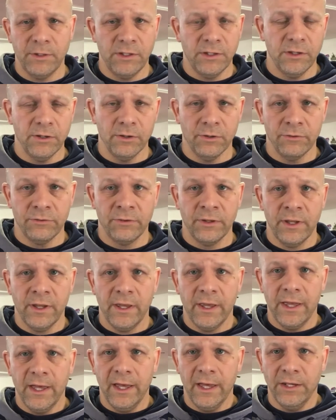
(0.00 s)
of years,
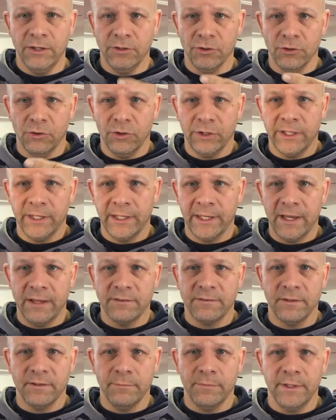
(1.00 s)
and you're looking at
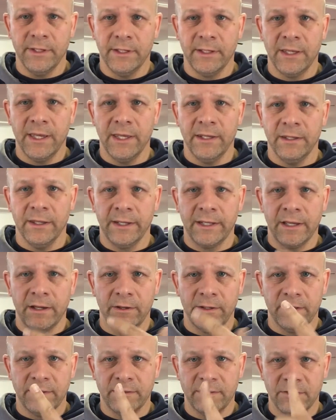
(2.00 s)
something, and like I'll
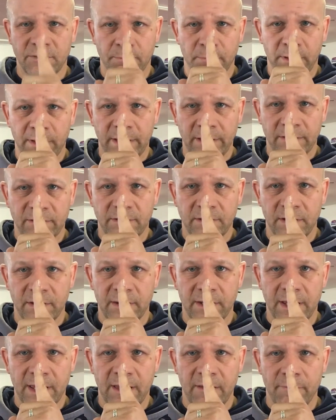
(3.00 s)
get this blank stare
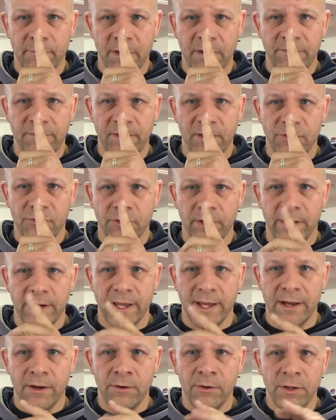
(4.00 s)
that I have on my face right
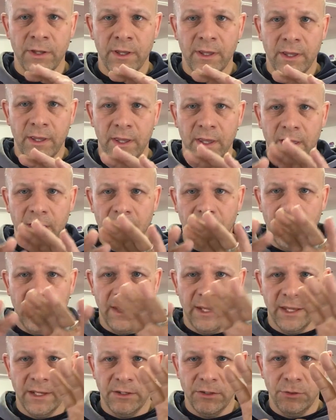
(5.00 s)
now, and
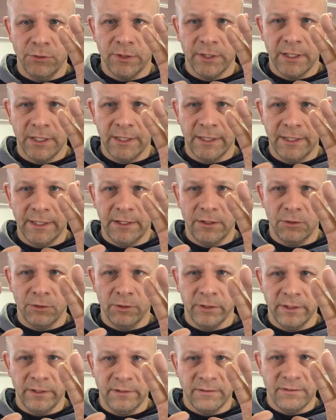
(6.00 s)
then you can
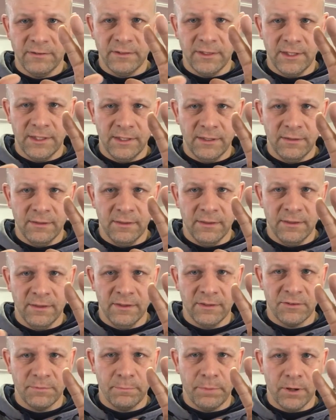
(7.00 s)
literally see
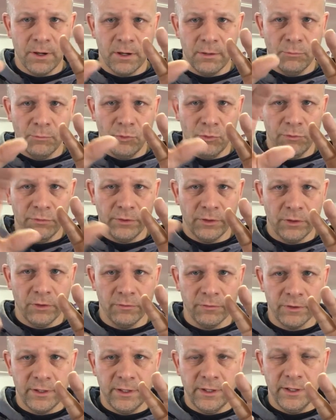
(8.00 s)
this part moving
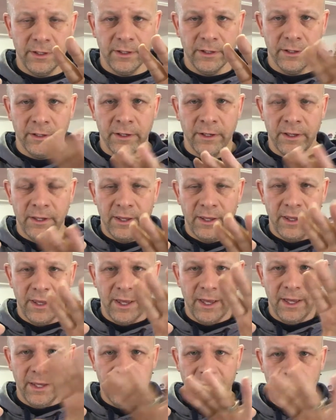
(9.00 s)
over here,
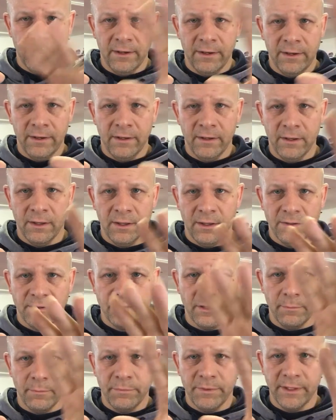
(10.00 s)
and then
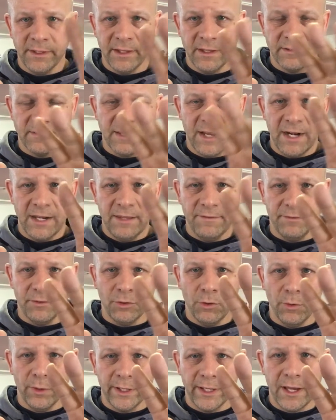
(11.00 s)
something that's not even
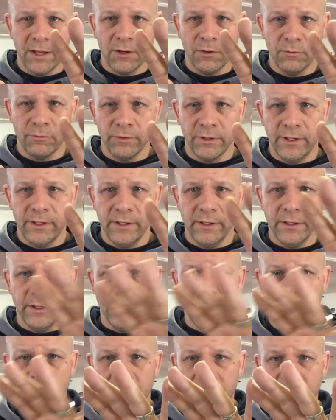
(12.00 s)
going on over
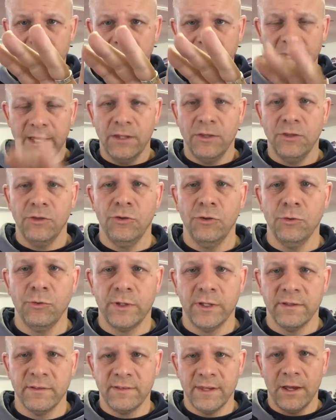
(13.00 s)
here that you
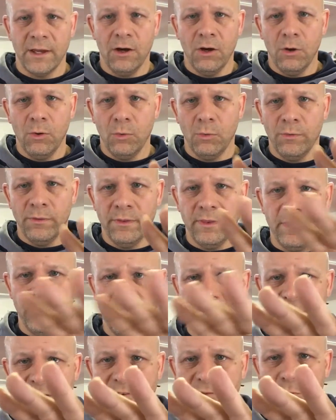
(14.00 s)
can say, oh,
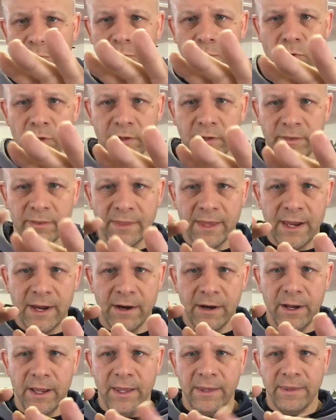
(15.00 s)
this would work
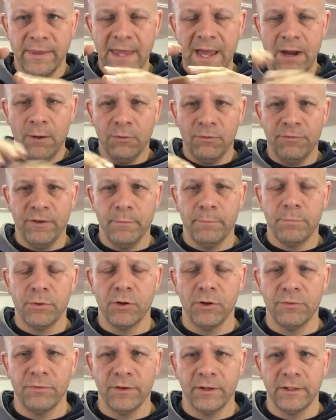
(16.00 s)
there and that would fit
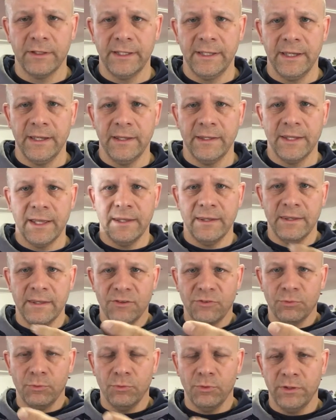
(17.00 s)
perfectly, and then
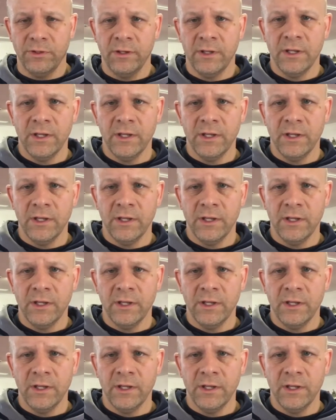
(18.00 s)
this would